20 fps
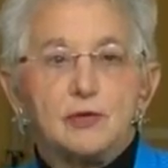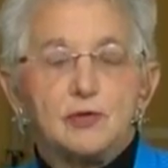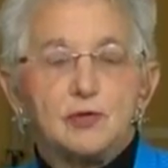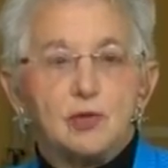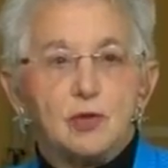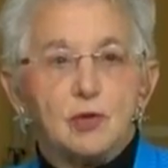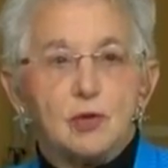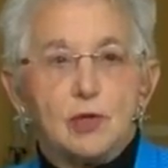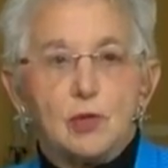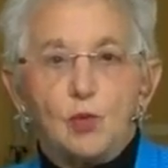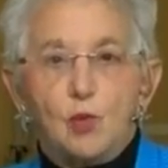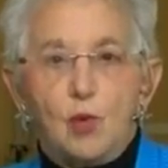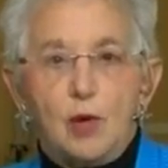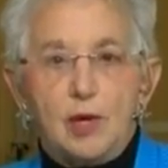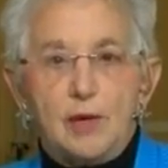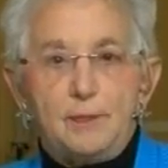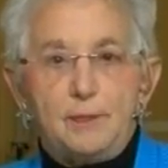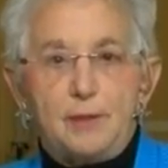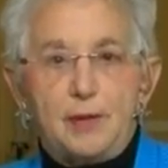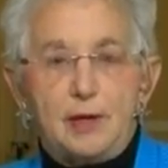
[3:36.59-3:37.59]
There's only
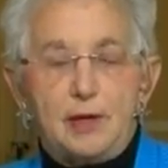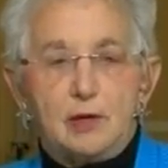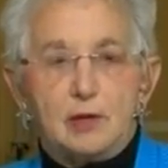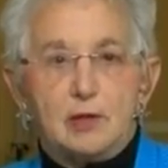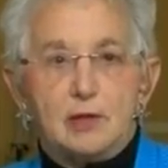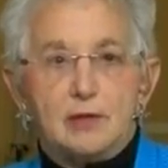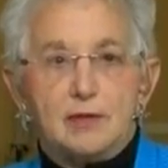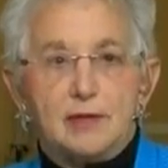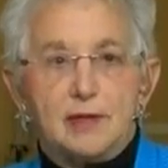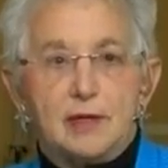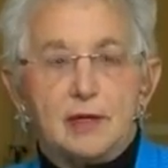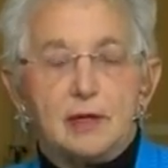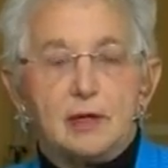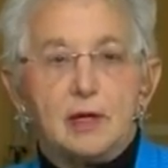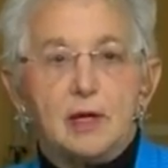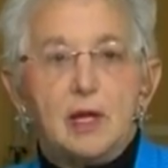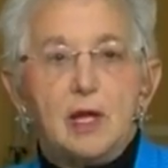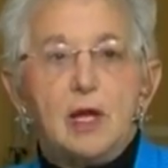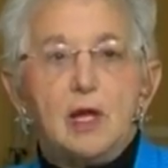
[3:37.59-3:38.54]
one parent there.